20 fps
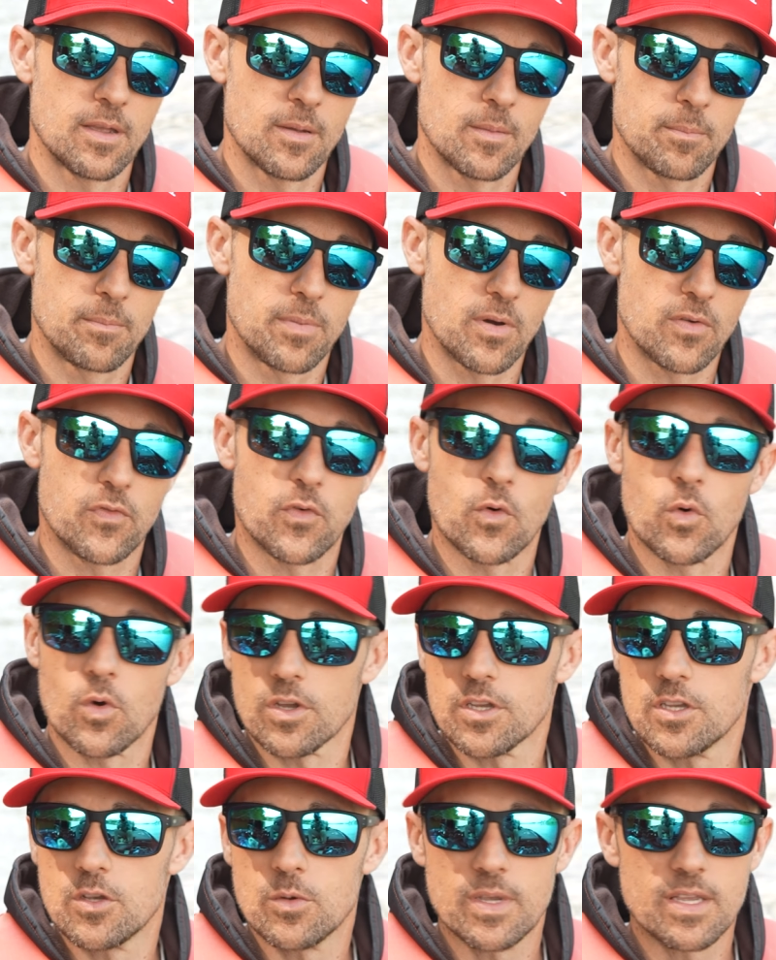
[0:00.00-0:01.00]
before
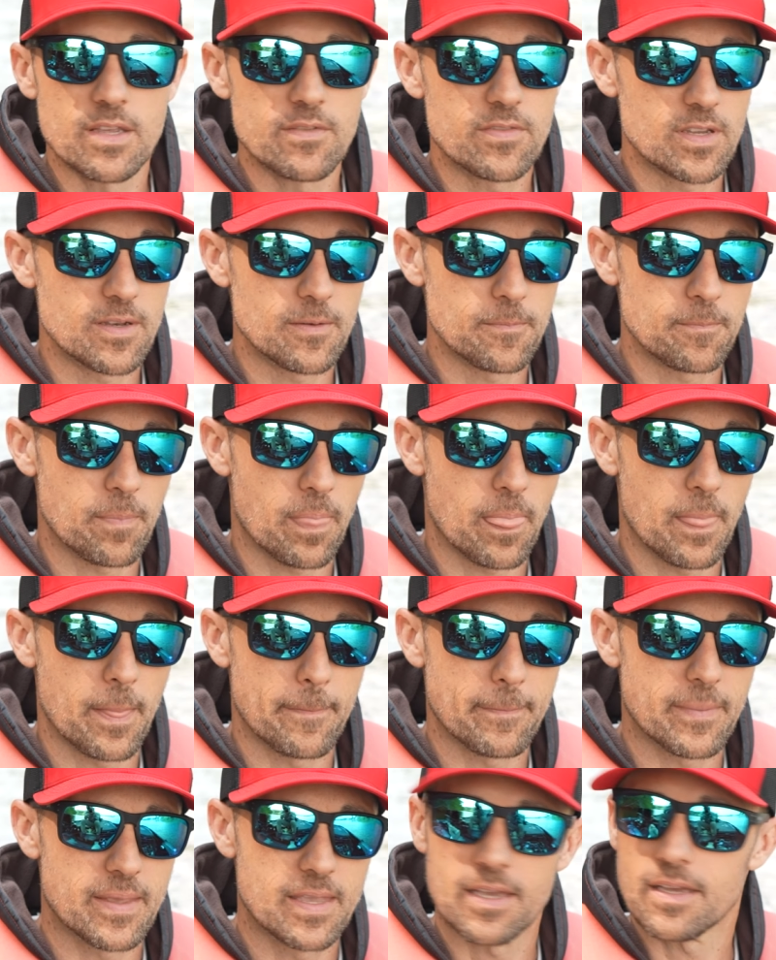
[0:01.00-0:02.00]
you even
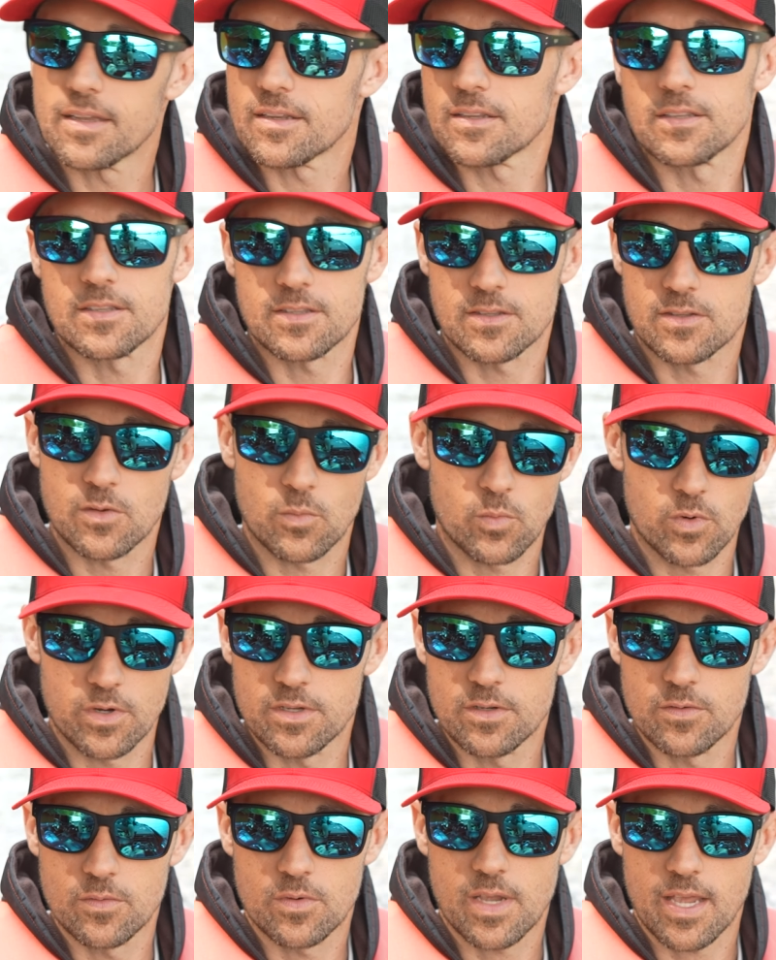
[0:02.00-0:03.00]
get to where
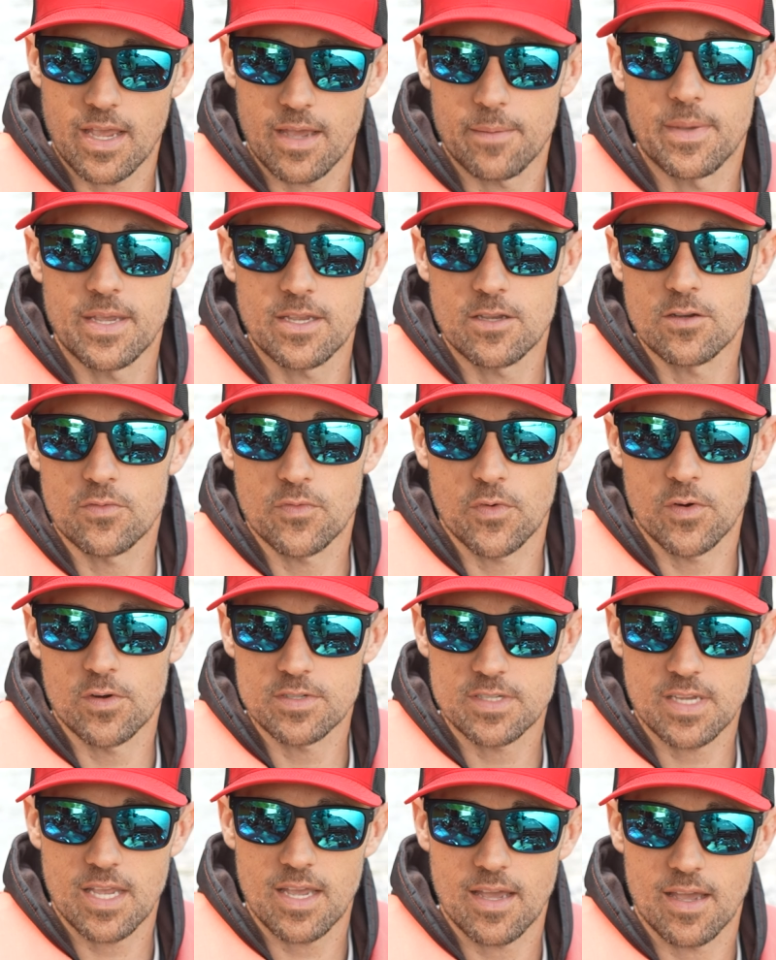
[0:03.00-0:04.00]
you can make your
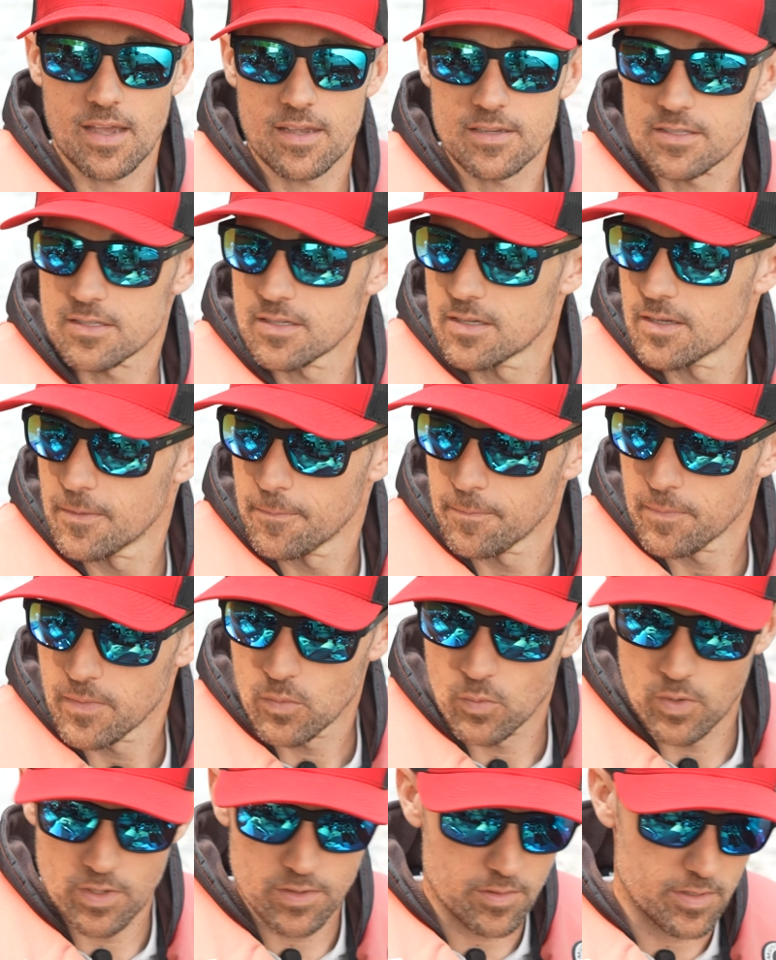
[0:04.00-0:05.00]
first cast,
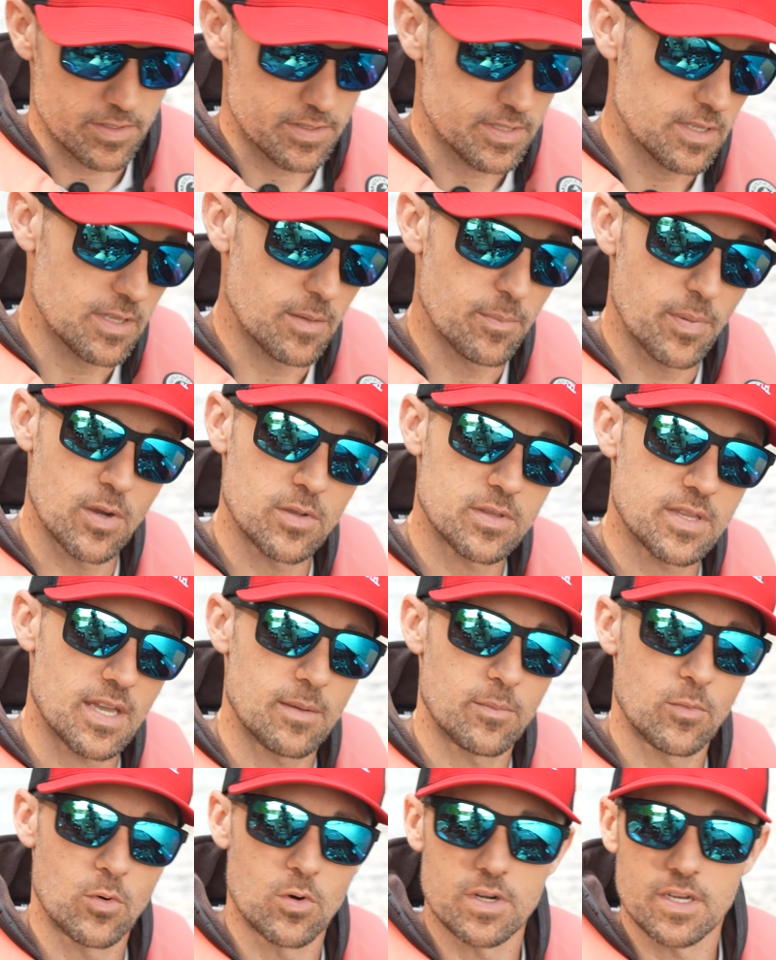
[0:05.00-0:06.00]
whether it's in the boat
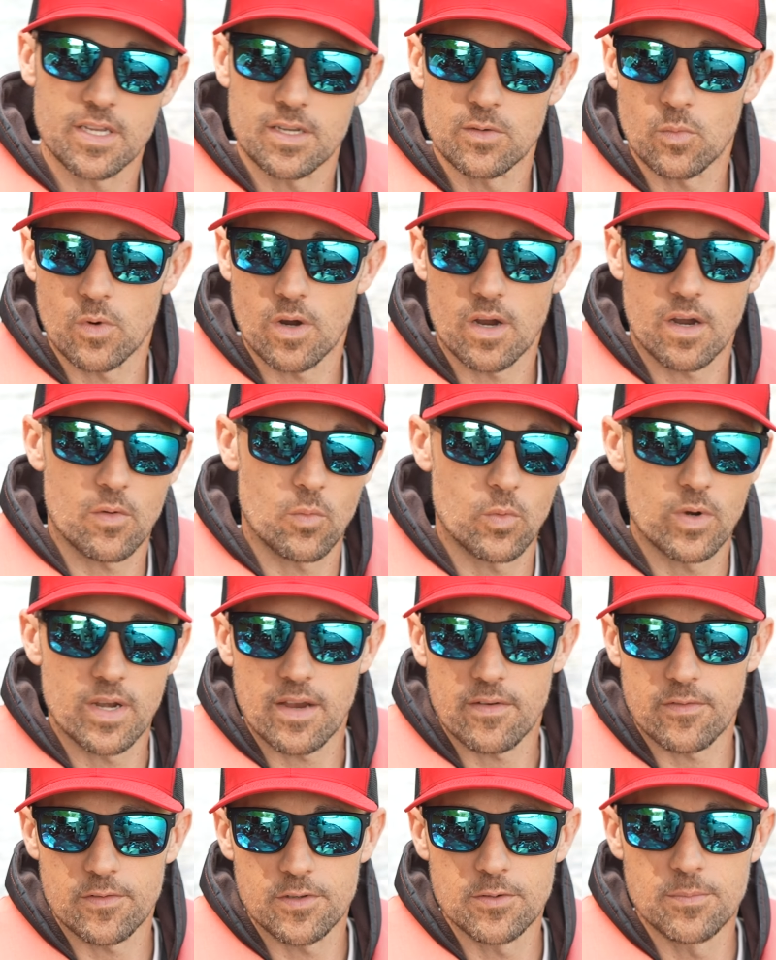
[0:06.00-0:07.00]
that morning,
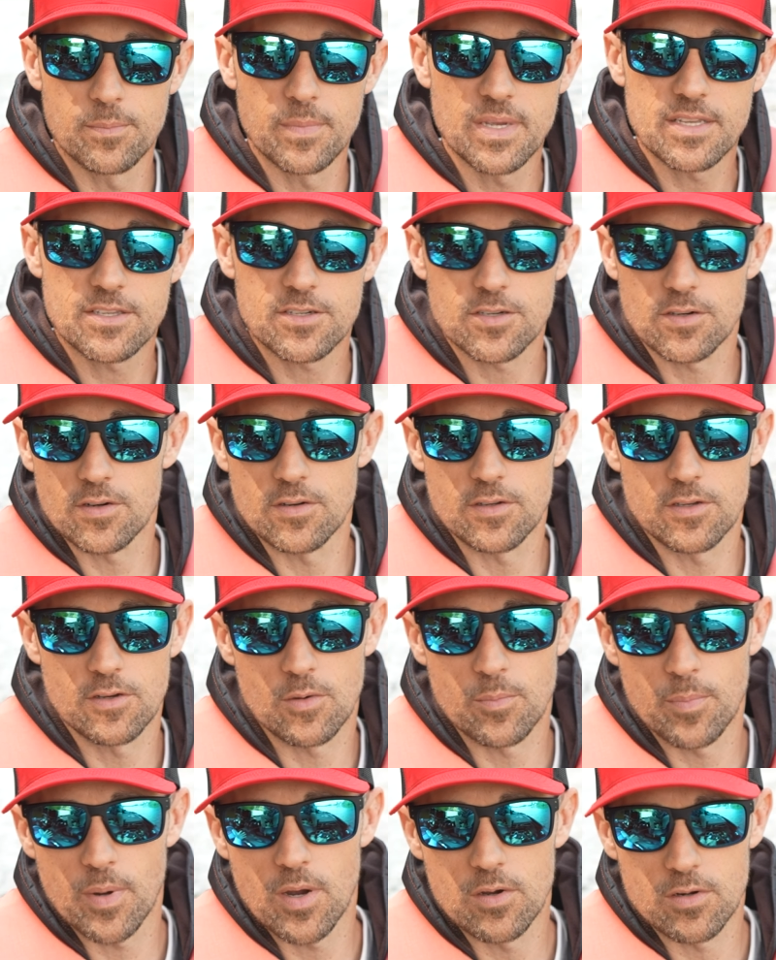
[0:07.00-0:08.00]
whenever you meet
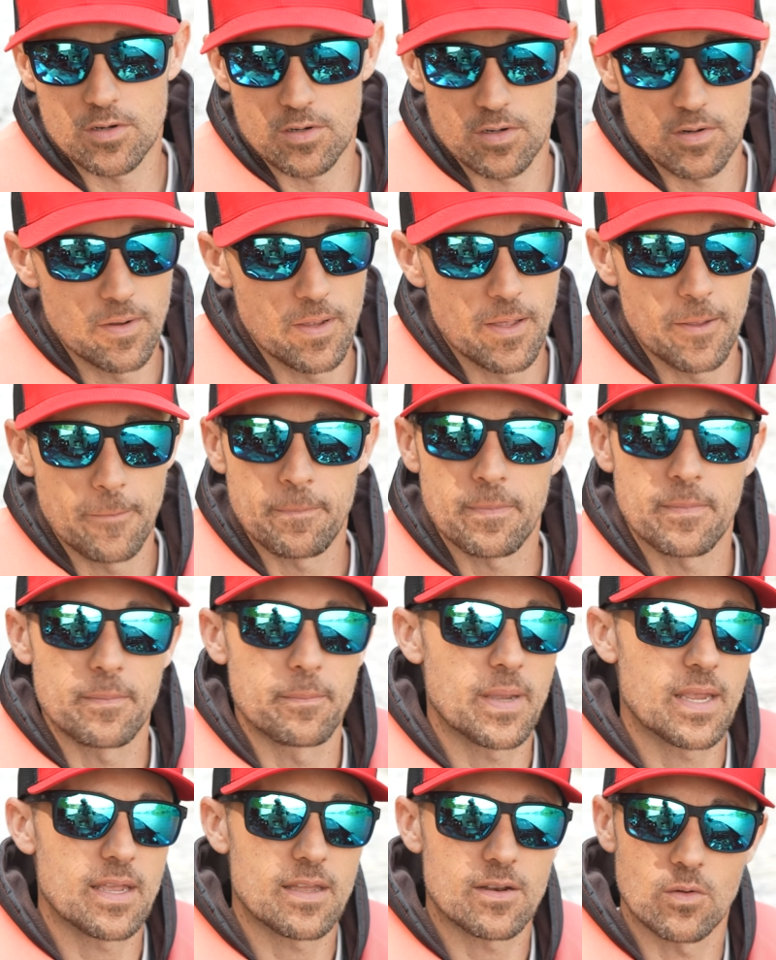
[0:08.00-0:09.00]
your boater,
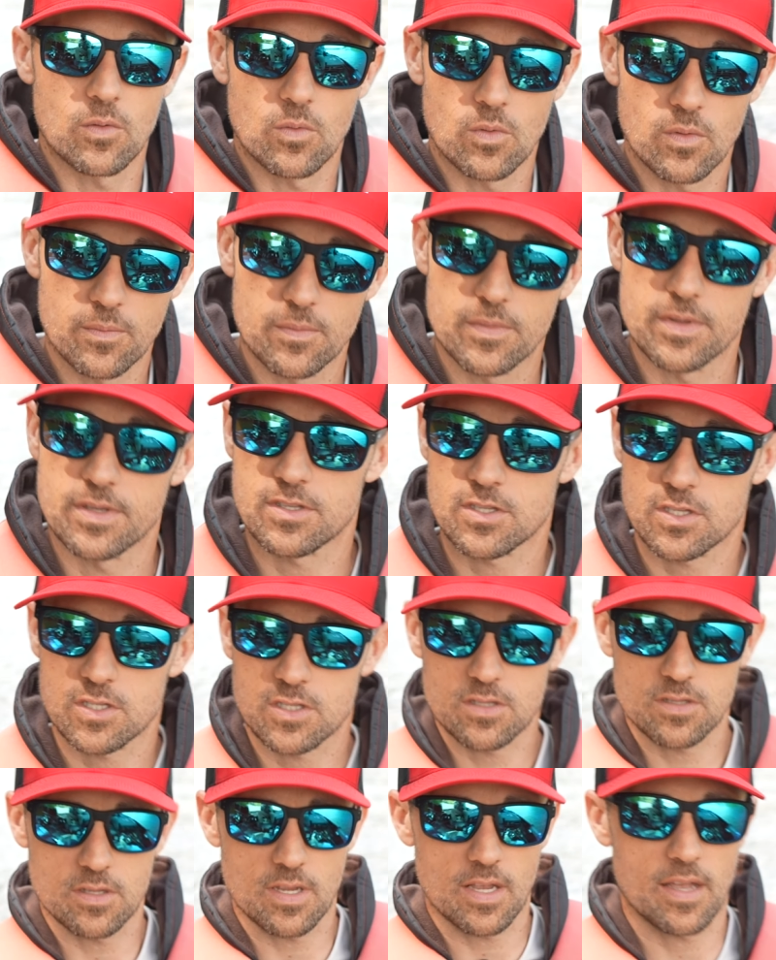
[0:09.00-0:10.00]
man,
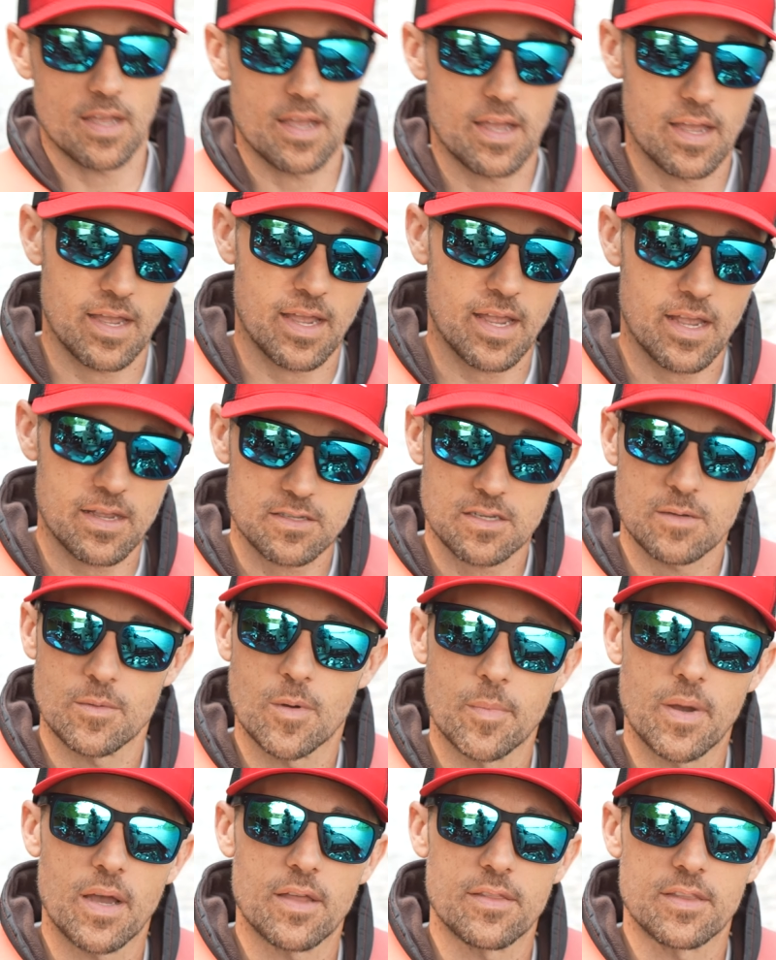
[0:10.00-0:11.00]
ask them about the